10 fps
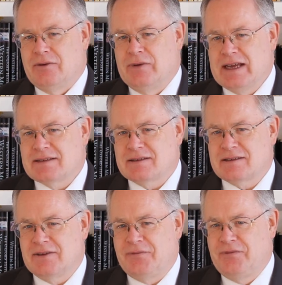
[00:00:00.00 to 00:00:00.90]

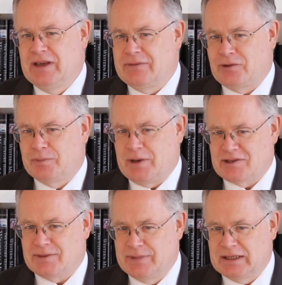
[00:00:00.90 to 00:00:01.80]
raises the fearful
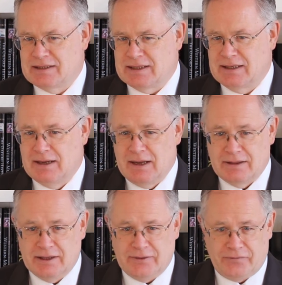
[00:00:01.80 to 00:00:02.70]
possibility
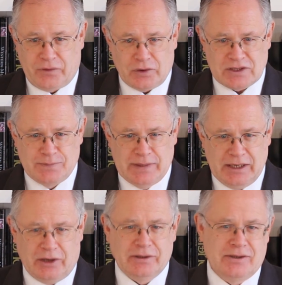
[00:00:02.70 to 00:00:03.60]
that a force
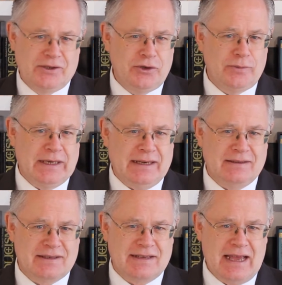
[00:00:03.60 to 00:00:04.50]
beyond human
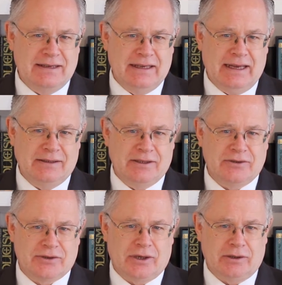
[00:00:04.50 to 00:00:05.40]
understanding and
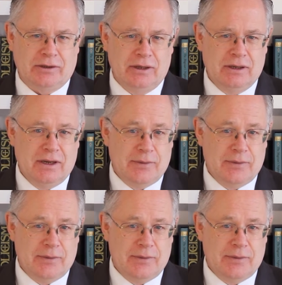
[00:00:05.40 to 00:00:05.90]
control,